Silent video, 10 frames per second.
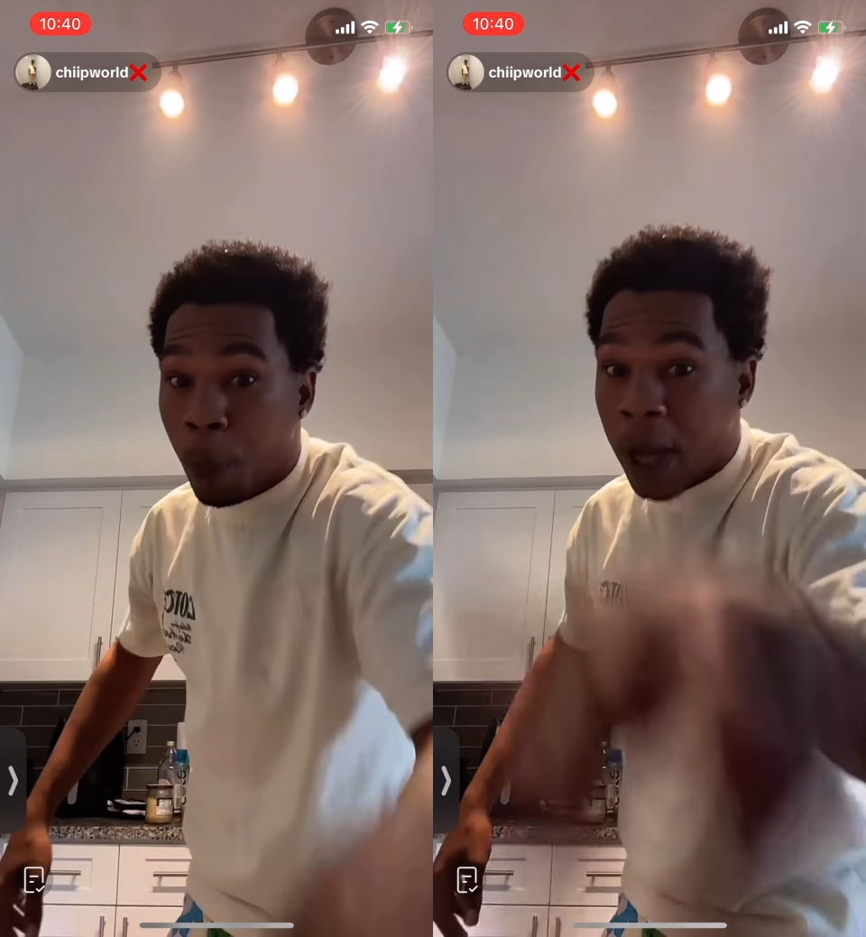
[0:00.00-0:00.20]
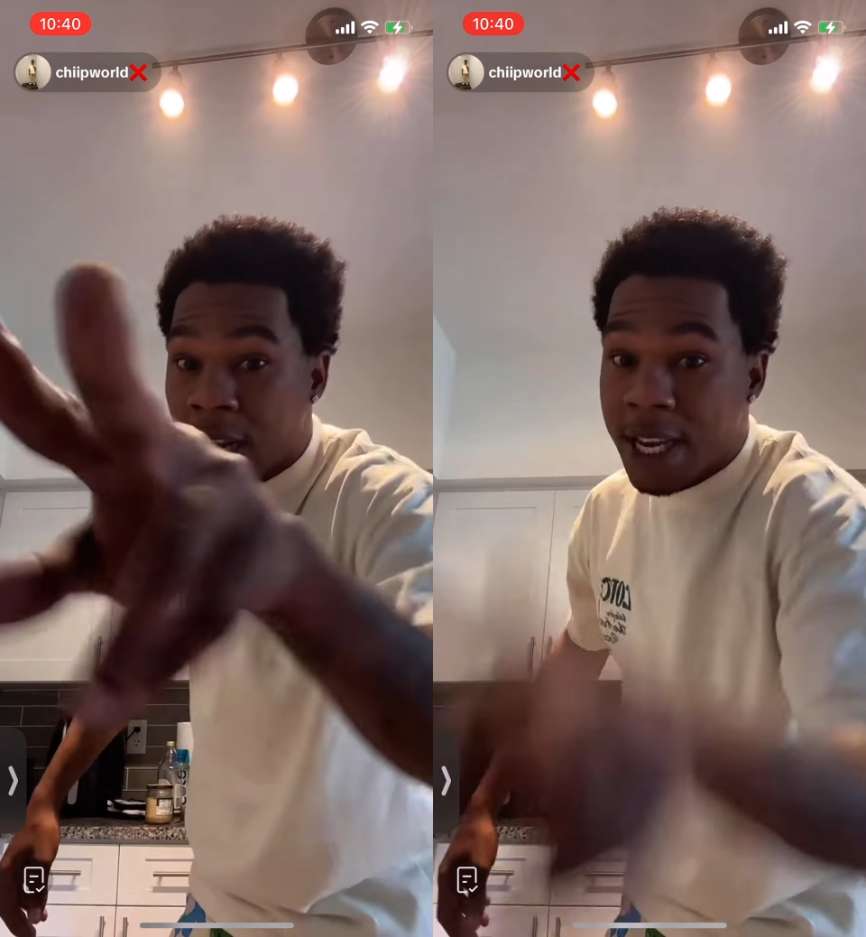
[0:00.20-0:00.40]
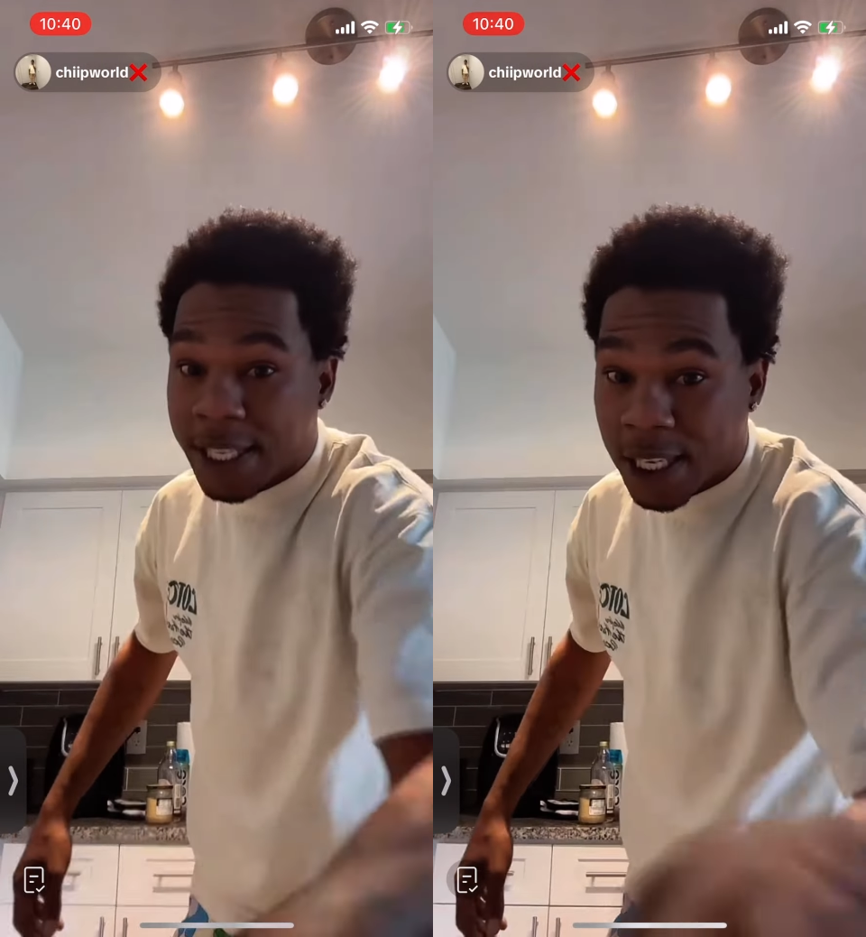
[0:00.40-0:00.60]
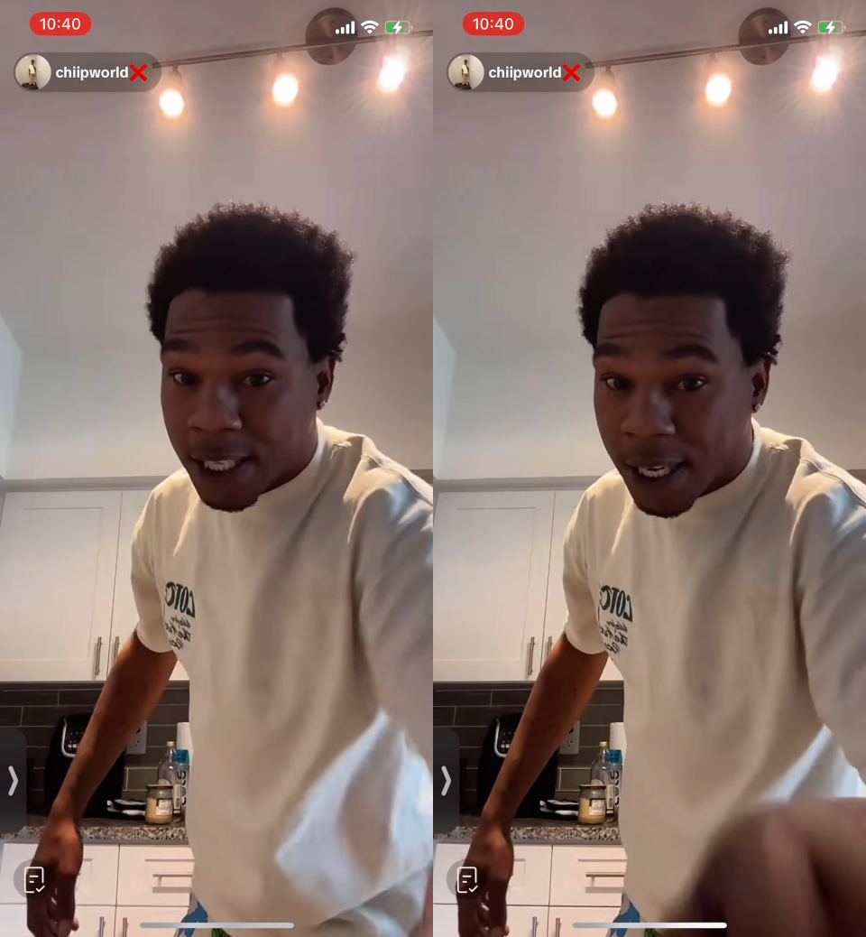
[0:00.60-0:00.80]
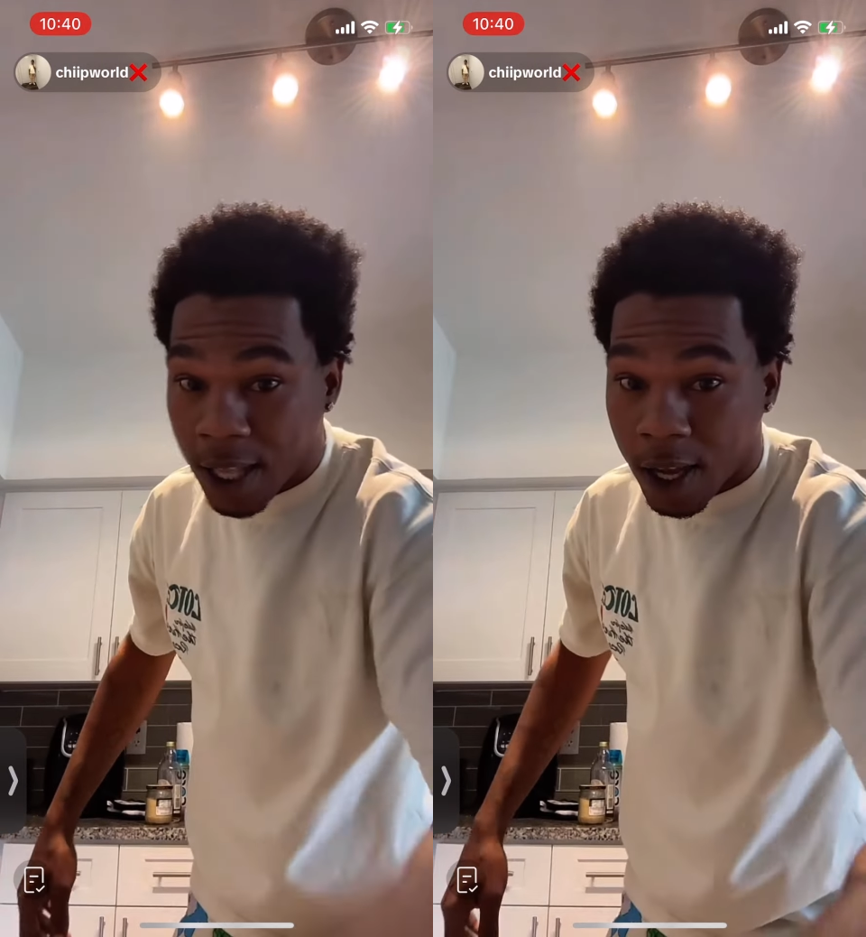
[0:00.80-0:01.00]
put up on the
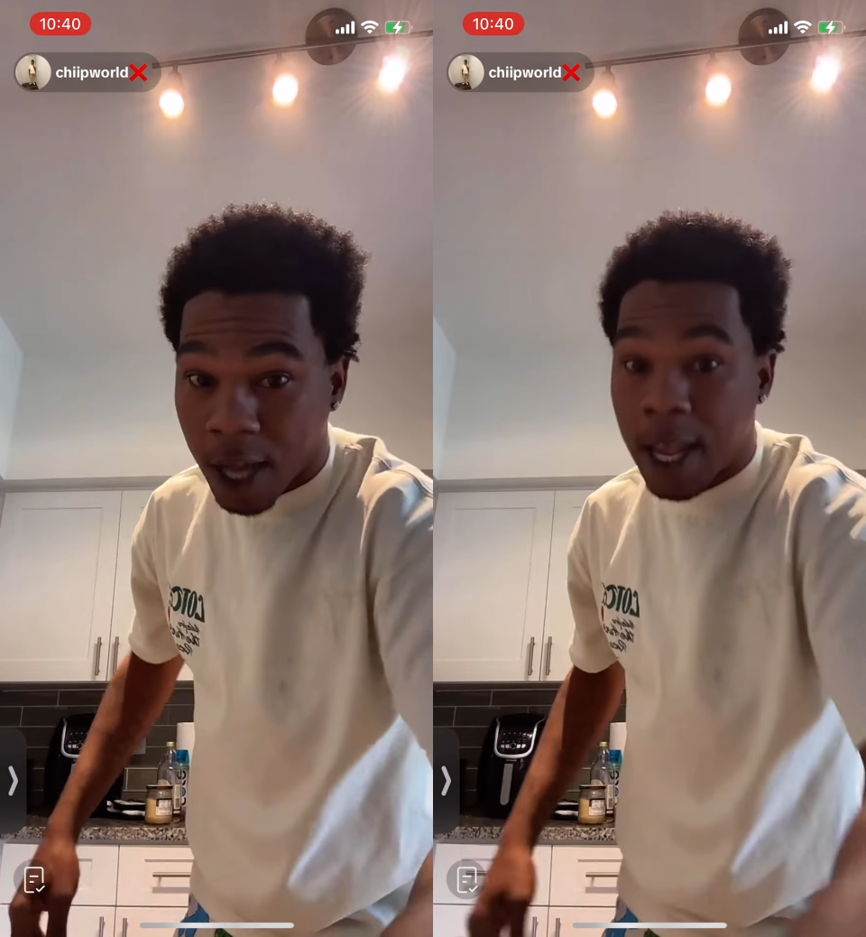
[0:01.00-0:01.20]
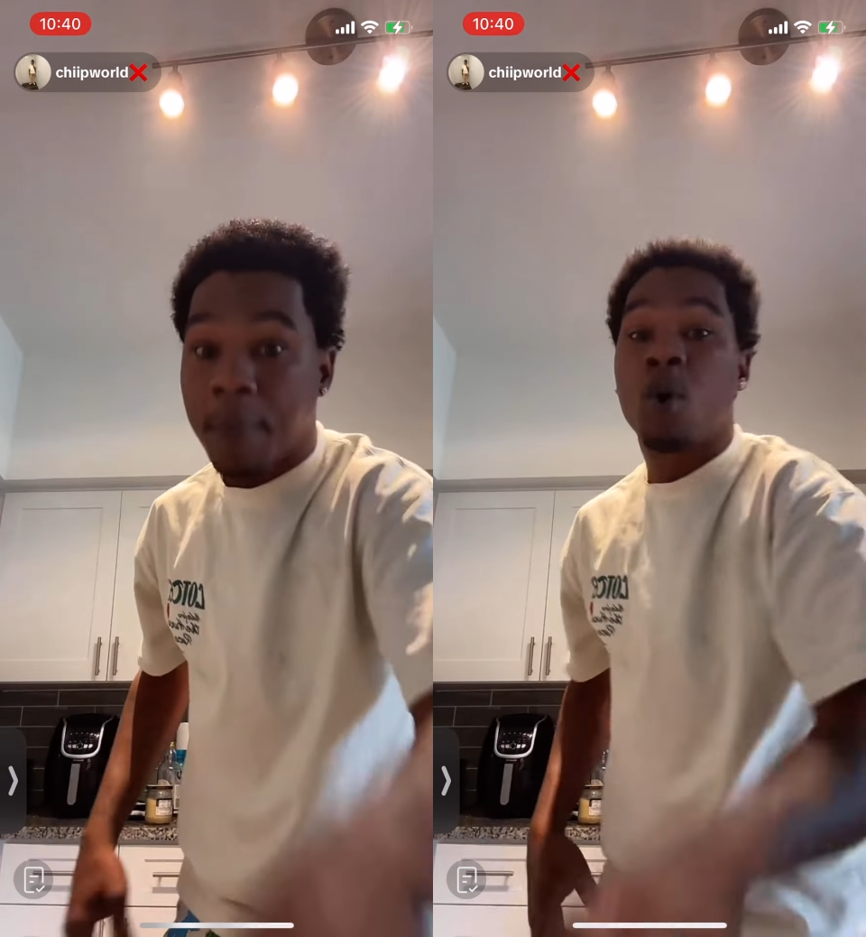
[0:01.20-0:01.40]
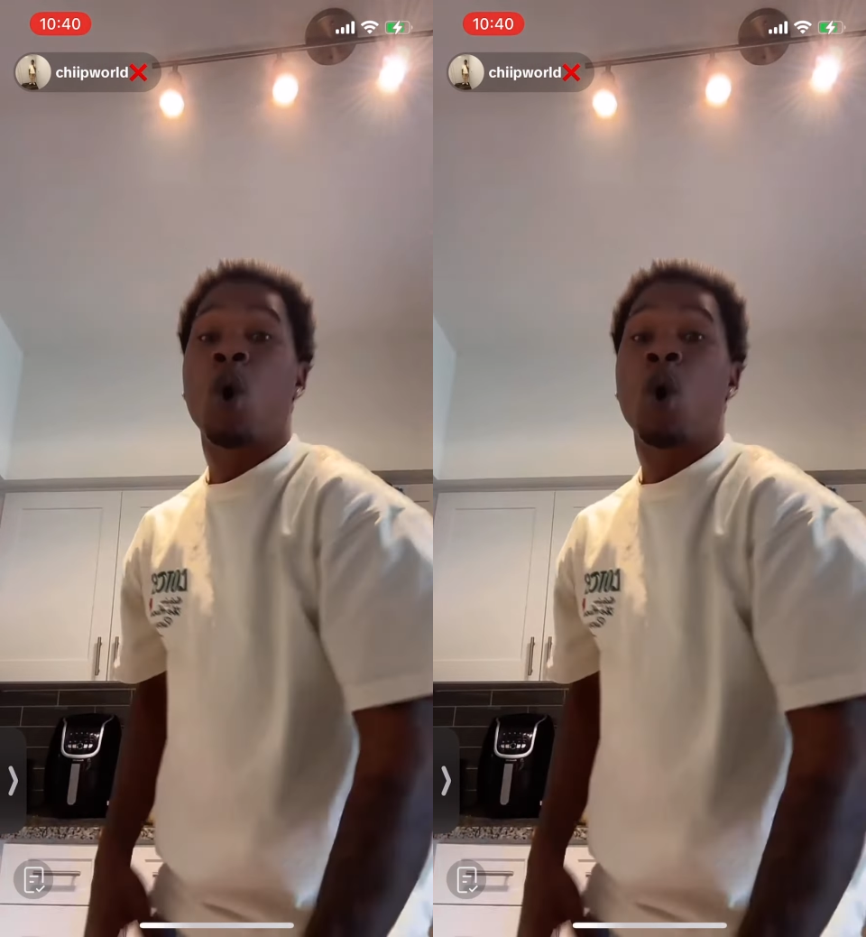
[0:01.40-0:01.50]
DC TikTok of